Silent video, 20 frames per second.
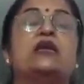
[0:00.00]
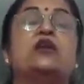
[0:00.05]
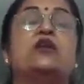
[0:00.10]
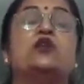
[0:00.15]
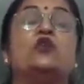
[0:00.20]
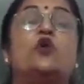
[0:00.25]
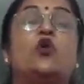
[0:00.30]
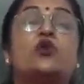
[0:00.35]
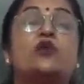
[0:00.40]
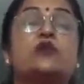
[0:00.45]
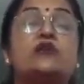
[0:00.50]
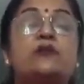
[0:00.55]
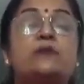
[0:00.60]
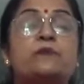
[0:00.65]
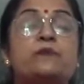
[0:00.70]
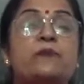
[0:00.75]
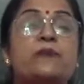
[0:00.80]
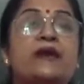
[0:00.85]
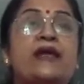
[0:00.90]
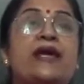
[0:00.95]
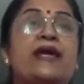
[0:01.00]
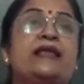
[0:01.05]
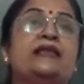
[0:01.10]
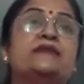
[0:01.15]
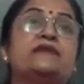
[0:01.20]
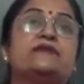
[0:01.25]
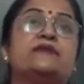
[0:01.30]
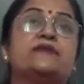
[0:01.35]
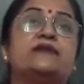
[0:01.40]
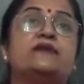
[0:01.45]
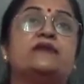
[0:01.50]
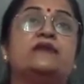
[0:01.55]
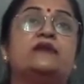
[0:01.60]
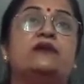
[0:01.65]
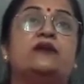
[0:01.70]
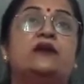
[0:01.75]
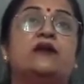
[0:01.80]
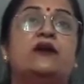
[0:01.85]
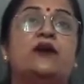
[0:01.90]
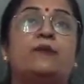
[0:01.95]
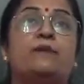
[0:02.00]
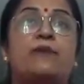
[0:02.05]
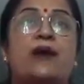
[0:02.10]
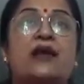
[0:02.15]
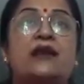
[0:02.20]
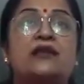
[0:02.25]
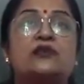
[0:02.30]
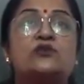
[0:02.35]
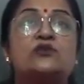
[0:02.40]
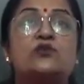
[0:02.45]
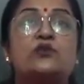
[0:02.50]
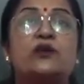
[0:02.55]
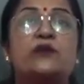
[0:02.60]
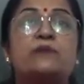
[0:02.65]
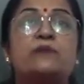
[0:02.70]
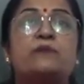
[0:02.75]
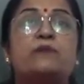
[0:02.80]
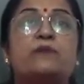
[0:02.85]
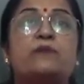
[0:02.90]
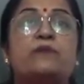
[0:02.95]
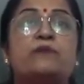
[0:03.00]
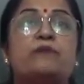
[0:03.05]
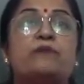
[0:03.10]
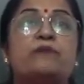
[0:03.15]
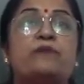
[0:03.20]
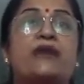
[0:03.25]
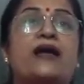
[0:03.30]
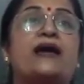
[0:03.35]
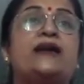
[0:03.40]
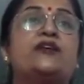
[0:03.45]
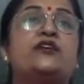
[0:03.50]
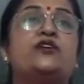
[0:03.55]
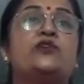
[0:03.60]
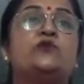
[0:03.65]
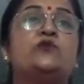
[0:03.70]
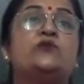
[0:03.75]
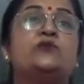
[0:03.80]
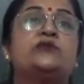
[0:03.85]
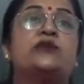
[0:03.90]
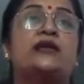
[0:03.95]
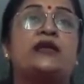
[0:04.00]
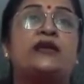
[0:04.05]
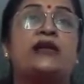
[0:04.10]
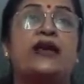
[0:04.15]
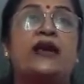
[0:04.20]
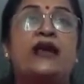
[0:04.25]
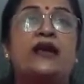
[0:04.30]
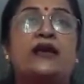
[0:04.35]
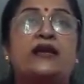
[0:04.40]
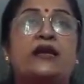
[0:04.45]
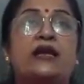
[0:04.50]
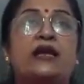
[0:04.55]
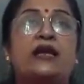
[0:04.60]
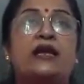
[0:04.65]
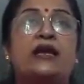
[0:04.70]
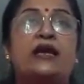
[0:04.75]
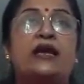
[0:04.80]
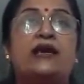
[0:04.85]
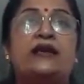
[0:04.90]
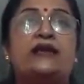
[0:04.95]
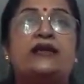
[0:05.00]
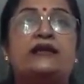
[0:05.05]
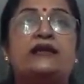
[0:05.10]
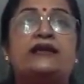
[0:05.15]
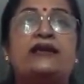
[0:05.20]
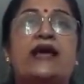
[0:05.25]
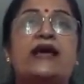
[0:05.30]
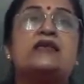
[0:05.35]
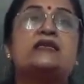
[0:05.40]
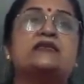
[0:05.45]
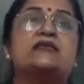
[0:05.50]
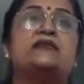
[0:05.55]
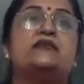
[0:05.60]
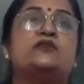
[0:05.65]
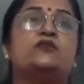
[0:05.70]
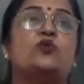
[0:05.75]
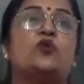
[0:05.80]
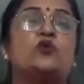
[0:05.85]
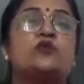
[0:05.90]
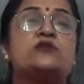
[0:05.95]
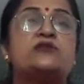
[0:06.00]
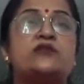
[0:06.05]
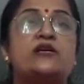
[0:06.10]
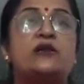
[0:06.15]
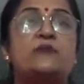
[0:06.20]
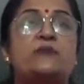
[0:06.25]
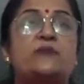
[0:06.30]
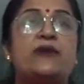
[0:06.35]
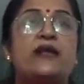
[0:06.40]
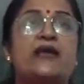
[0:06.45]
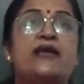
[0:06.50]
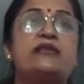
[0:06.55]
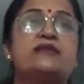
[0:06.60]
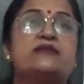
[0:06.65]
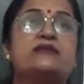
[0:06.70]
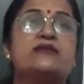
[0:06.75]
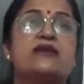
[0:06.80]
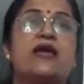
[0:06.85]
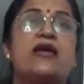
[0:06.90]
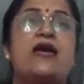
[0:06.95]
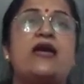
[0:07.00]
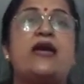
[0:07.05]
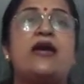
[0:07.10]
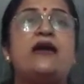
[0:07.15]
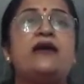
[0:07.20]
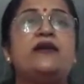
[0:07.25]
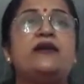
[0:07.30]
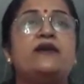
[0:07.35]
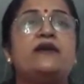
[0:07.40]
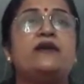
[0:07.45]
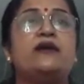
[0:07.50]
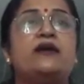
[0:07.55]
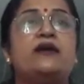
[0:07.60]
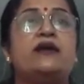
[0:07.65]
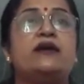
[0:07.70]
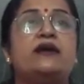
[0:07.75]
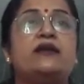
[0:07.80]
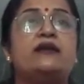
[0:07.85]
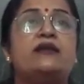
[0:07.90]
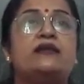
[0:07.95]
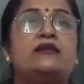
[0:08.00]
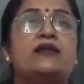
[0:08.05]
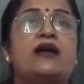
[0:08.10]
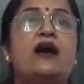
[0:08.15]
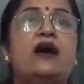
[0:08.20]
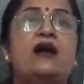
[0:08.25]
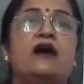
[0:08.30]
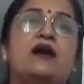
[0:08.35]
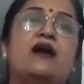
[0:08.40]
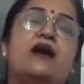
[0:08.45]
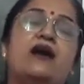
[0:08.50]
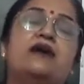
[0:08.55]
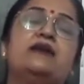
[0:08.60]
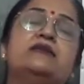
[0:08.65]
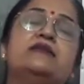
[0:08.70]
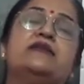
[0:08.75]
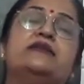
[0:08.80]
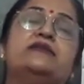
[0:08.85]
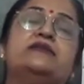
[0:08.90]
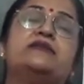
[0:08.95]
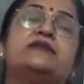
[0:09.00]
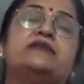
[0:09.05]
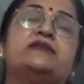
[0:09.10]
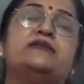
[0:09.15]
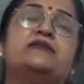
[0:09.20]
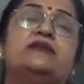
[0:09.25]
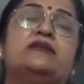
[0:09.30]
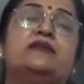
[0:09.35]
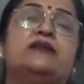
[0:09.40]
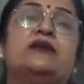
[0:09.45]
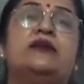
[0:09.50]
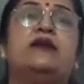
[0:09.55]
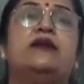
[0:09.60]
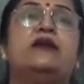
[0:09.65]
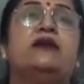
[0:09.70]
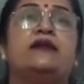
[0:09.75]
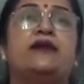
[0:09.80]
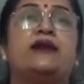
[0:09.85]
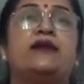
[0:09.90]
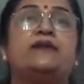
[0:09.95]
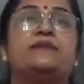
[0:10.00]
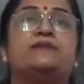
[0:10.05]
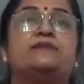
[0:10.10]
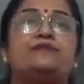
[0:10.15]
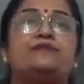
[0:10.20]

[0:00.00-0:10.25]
Northern plains, peninsular plateaus, the great Indian desert, coastal plains, and the islands. Right?